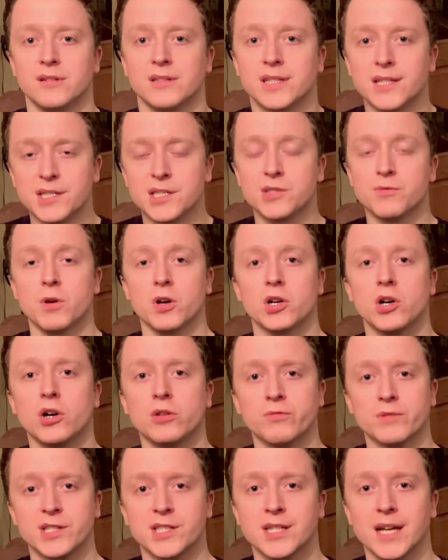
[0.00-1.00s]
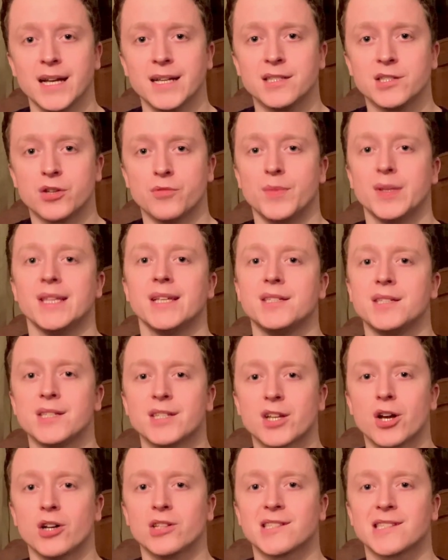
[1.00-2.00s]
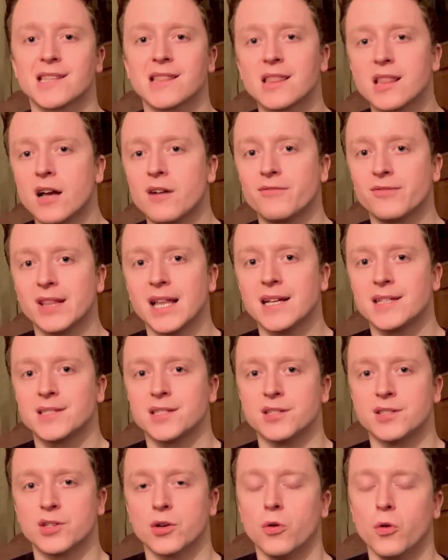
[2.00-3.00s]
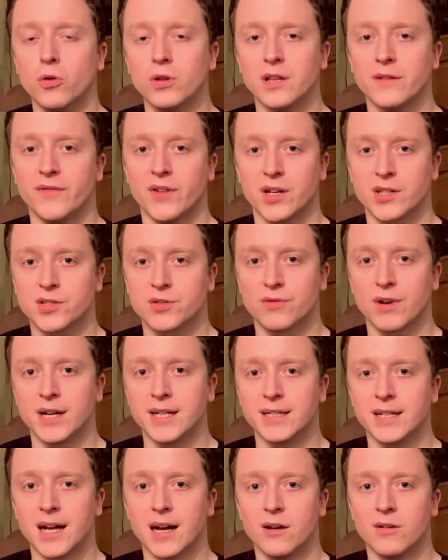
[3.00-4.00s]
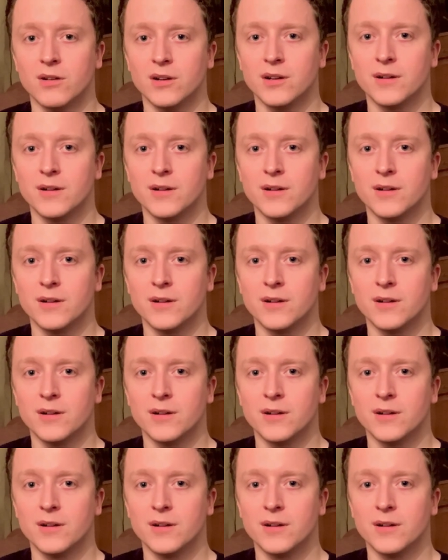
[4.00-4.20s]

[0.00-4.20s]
This is what God was saying to him. And this is God's love letter to all of us right now.